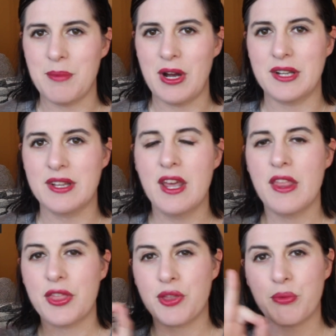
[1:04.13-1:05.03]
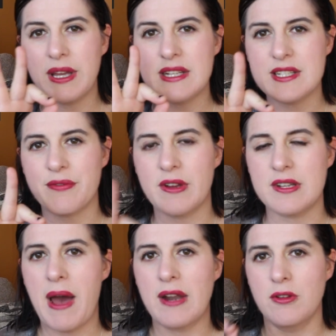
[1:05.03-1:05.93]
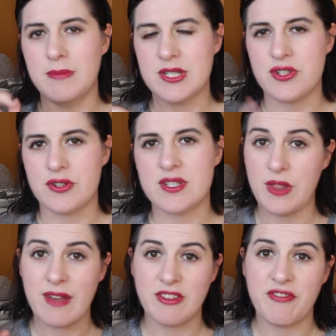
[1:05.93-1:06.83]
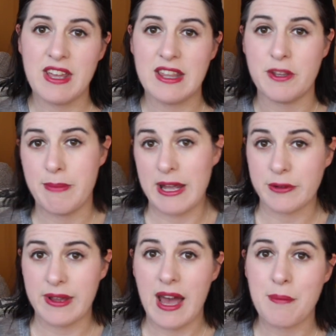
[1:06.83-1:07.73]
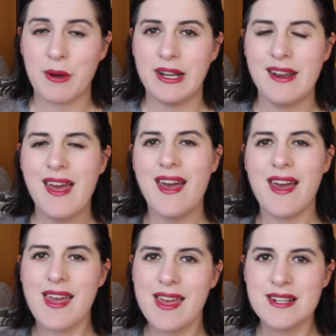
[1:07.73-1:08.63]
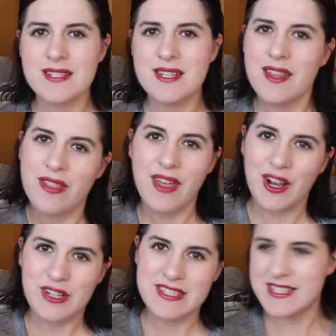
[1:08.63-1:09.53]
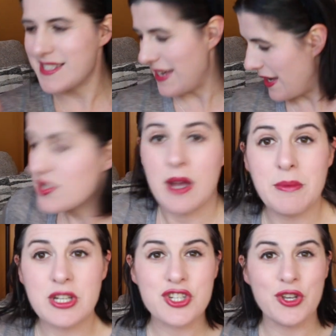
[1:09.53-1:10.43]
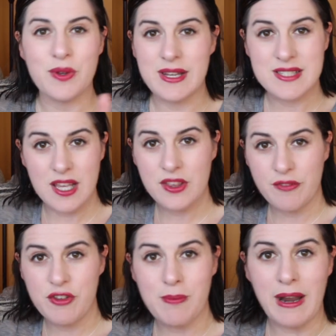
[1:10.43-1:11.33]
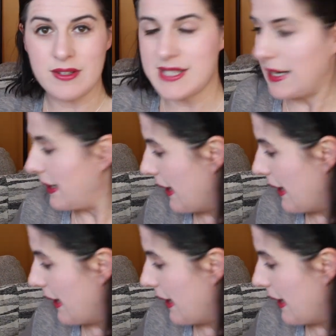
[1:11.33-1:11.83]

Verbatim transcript: and bought 3 different bottle misters. They have the fan, they're battery operated, and they are Disney. So I'm gonna show you guys the few bottles that I